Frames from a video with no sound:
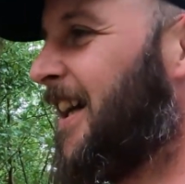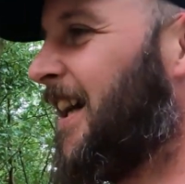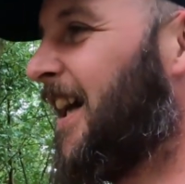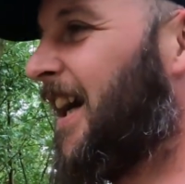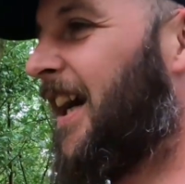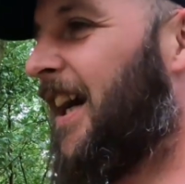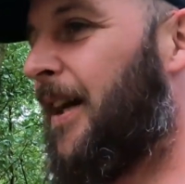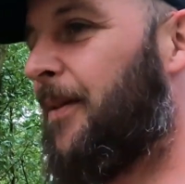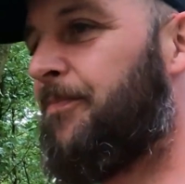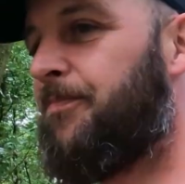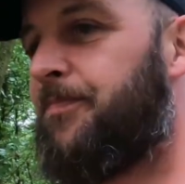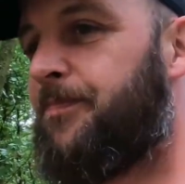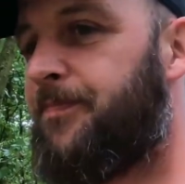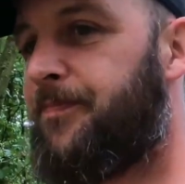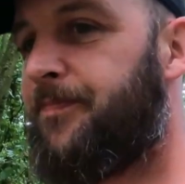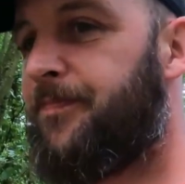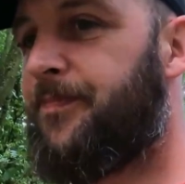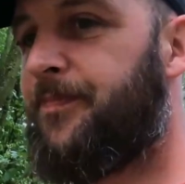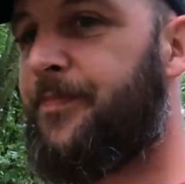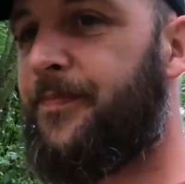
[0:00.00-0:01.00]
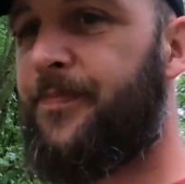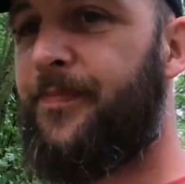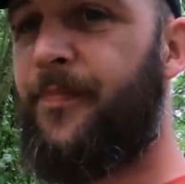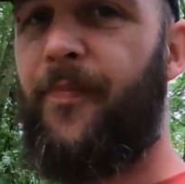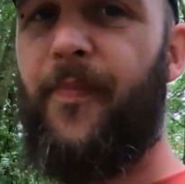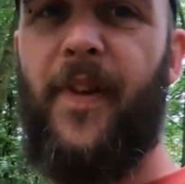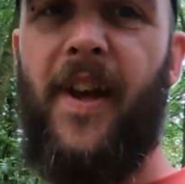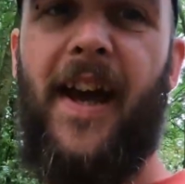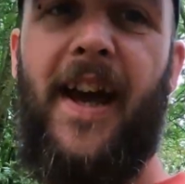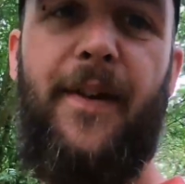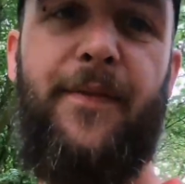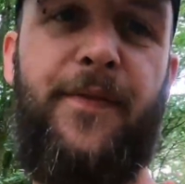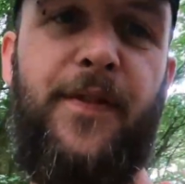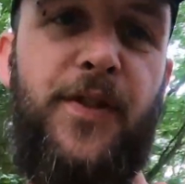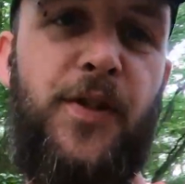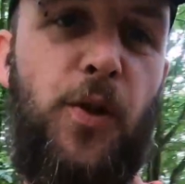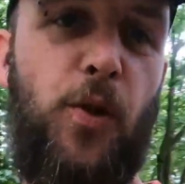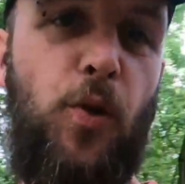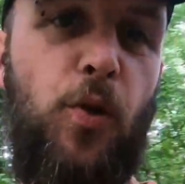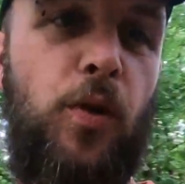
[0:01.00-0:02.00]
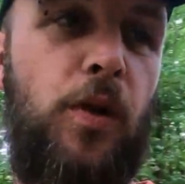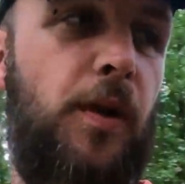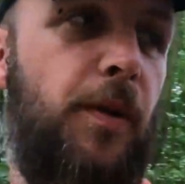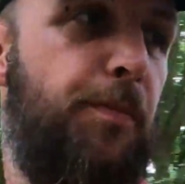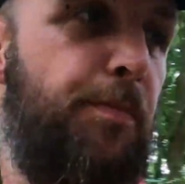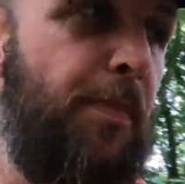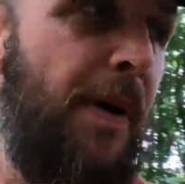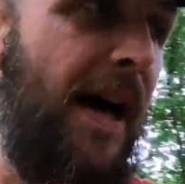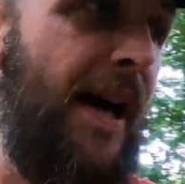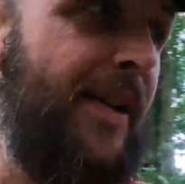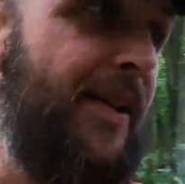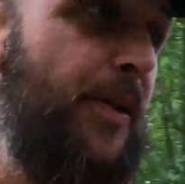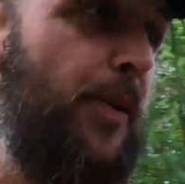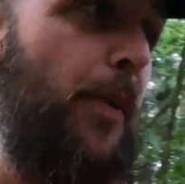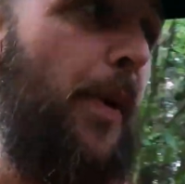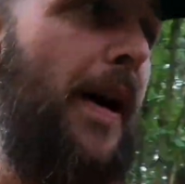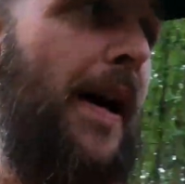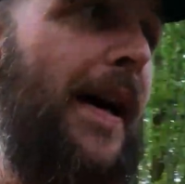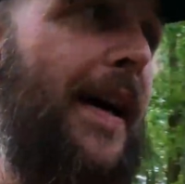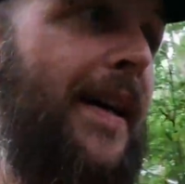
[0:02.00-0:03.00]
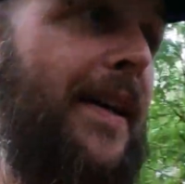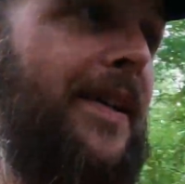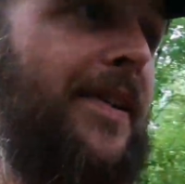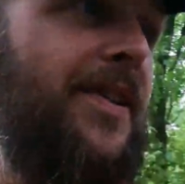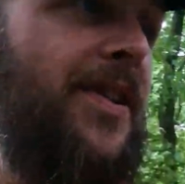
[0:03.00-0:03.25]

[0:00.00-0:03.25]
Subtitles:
Yeah, everything's all packed away and